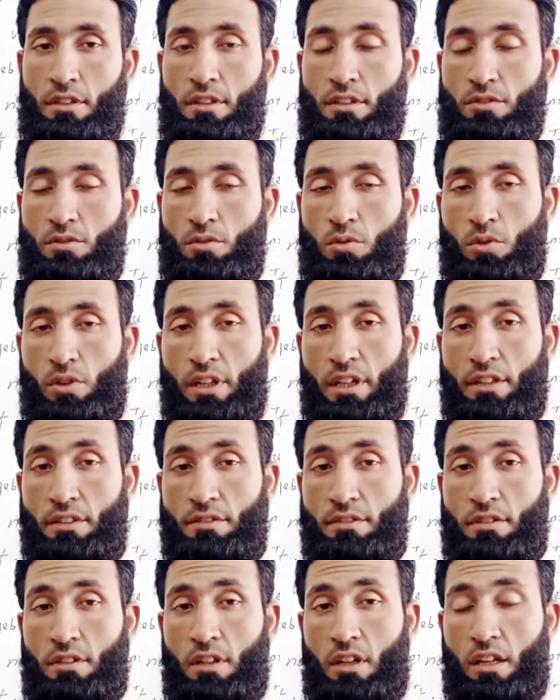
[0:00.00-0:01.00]

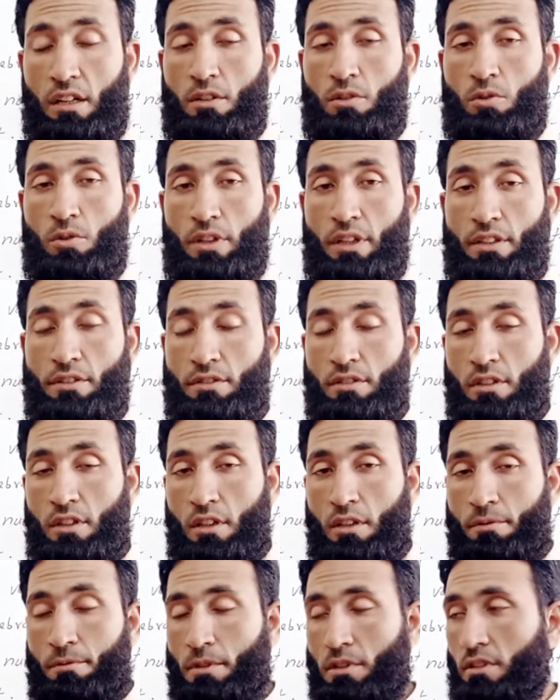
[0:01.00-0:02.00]
are known as
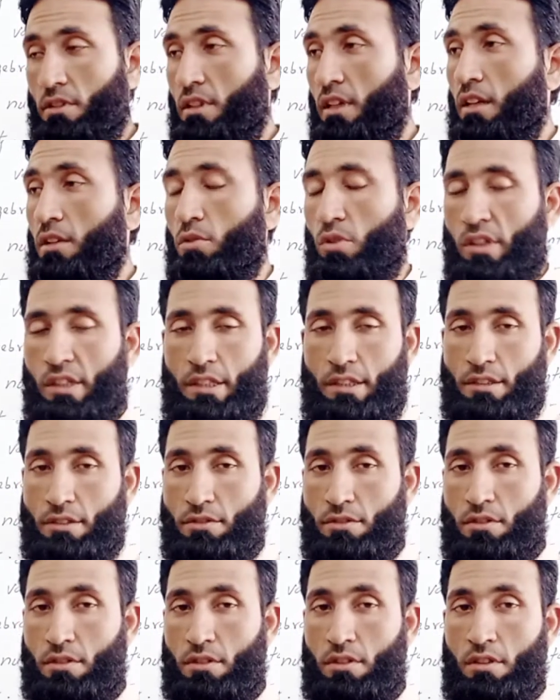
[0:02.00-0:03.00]
physical
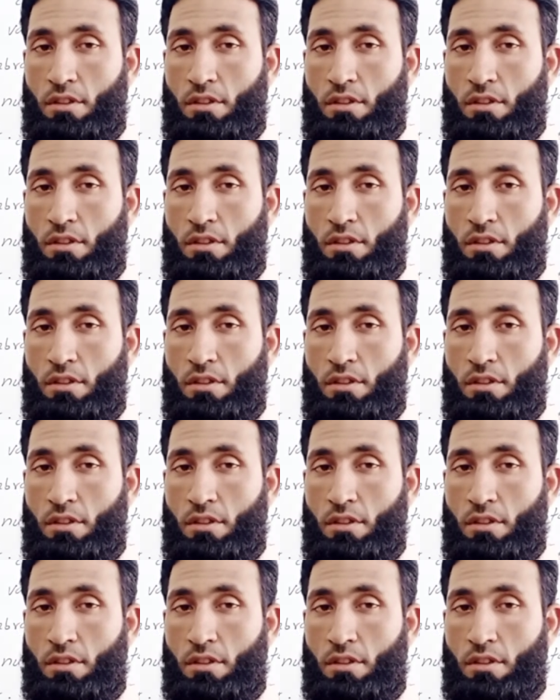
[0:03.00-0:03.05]
quantities.